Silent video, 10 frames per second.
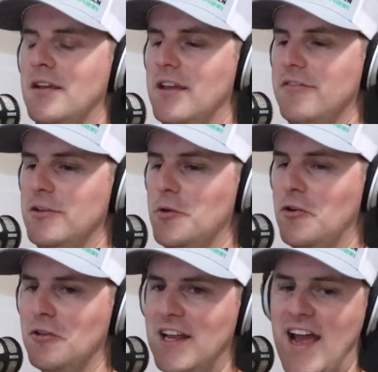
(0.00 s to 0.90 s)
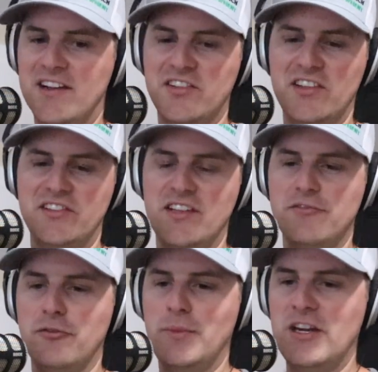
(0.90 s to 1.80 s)
give you early access to
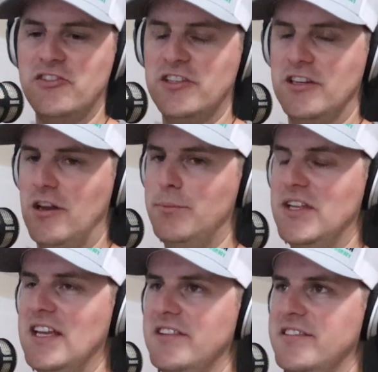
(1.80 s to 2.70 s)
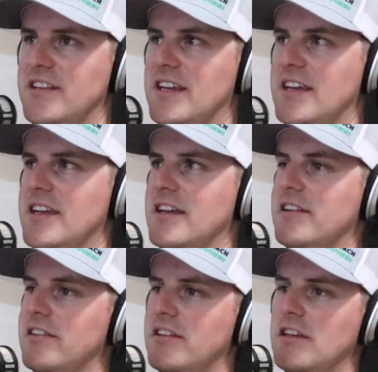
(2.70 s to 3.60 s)
information and updates, and